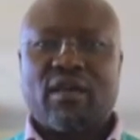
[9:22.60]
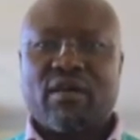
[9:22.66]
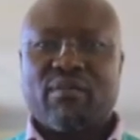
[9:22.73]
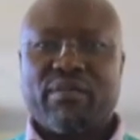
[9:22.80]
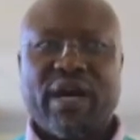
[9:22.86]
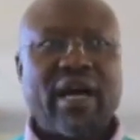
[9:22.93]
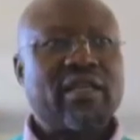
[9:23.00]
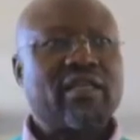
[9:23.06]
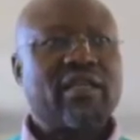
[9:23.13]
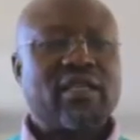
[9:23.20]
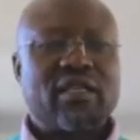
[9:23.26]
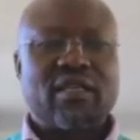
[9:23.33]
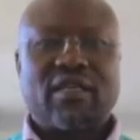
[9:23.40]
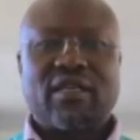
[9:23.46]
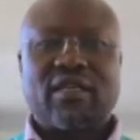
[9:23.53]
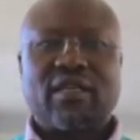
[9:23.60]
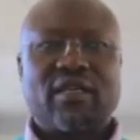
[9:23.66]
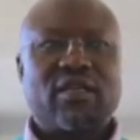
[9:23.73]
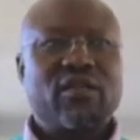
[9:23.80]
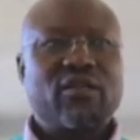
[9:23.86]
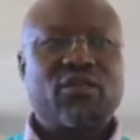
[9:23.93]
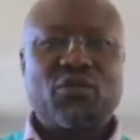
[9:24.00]
But
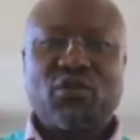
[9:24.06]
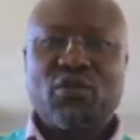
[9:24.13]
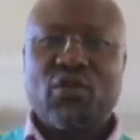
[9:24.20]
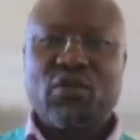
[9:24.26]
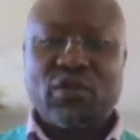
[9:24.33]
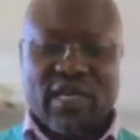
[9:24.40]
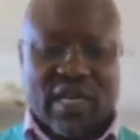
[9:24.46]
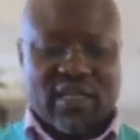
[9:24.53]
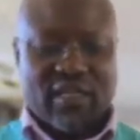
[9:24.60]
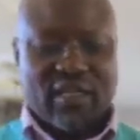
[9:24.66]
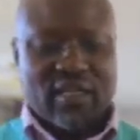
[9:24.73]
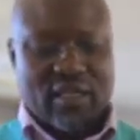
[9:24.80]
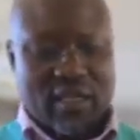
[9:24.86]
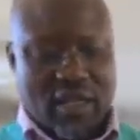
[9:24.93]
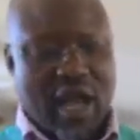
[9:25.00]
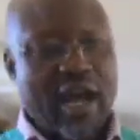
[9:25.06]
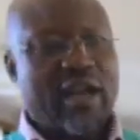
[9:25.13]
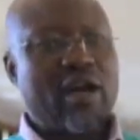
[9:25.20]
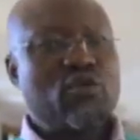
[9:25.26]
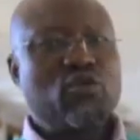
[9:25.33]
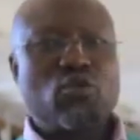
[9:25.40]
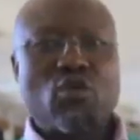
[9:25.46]
you know that
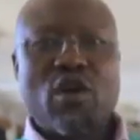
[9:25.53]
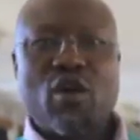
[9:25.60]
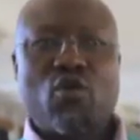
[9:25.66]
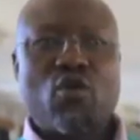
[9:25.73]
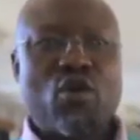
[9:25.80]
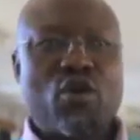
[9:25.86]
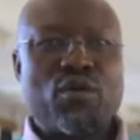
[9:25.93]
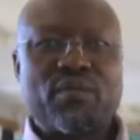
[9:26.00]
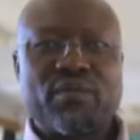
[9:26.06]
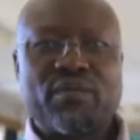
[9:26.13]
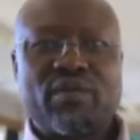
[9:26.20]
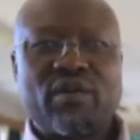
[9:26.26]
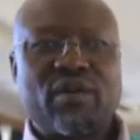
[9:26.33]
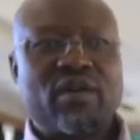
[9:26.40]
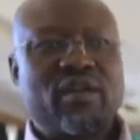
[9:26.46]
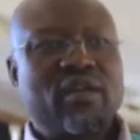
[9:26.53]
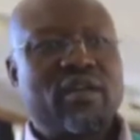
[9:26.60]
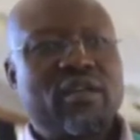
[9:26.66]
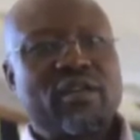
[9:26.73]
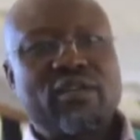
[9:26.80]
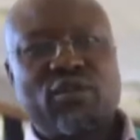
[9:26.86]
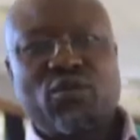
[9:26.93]
around your home
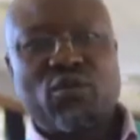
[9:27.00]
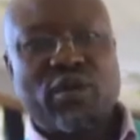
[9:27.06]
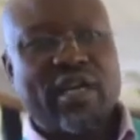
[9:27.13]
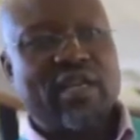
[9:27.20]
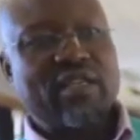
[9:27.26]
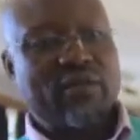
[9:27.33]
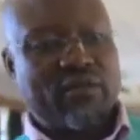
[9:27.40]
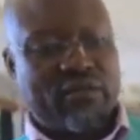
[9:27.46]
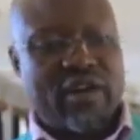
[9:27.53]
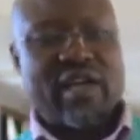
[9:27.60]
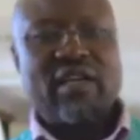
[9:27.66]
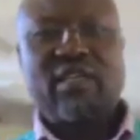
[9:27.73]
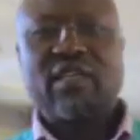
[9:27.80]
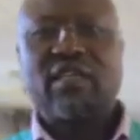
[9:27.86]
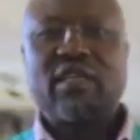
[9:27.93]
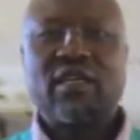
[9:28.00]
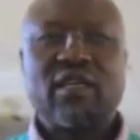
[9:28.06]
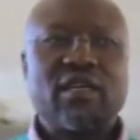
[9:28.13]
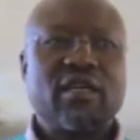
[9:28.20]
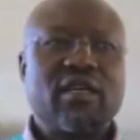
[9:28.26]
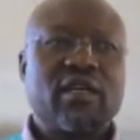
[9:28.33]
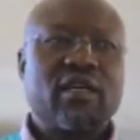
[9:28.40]
you can find
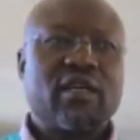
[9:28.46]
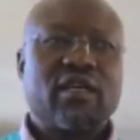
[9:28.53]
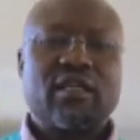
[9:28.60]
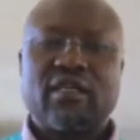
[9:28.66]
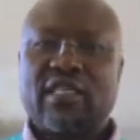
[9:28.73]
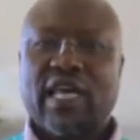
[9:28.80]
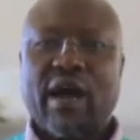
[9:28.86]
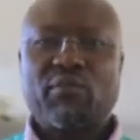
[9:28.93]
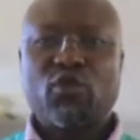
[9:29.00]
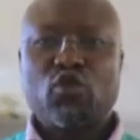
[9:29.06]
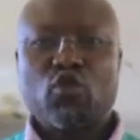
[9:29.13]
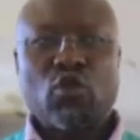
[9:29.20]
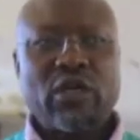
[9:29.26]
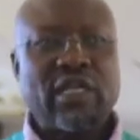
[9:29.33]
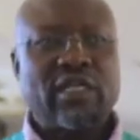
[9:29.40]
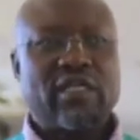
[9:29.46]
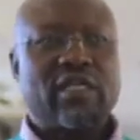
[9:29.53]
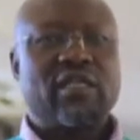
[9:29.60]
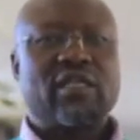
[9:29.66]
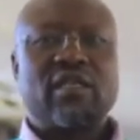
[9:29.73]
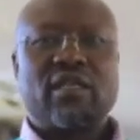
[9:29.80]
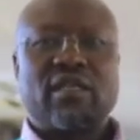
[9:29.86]
some
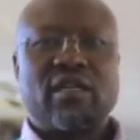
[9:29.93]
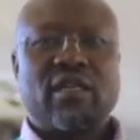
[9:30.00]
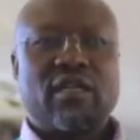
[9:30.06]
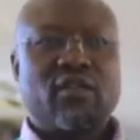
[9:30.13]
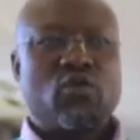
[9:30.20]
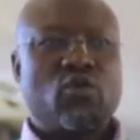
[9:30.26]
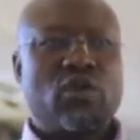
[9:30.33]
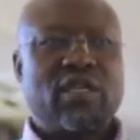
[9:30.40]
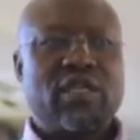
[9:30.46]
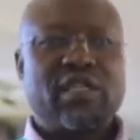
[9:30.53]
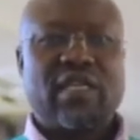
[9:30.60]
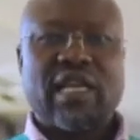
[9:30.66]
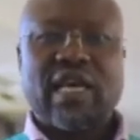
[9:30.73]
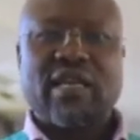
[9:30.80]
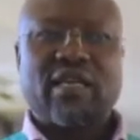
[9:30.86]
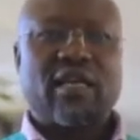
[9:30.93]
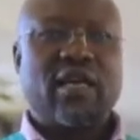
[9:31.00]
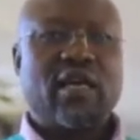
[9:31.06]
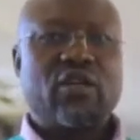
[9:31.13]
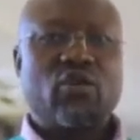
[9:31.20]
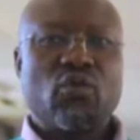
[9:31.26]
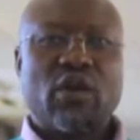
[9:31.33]
trees like
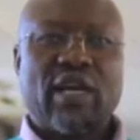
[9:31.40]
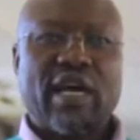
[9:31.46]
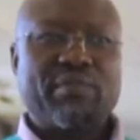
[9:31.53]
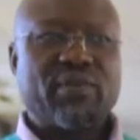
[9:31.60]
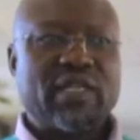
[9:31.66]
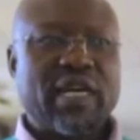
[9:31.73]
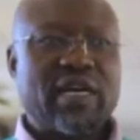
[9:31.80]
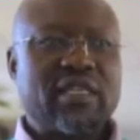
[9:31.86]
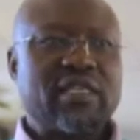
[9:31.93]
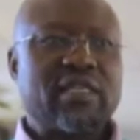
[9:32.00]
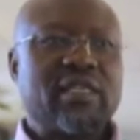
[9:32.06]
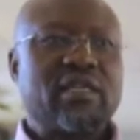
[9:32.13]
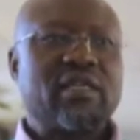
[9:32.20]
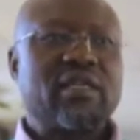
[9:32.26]
eucalyptus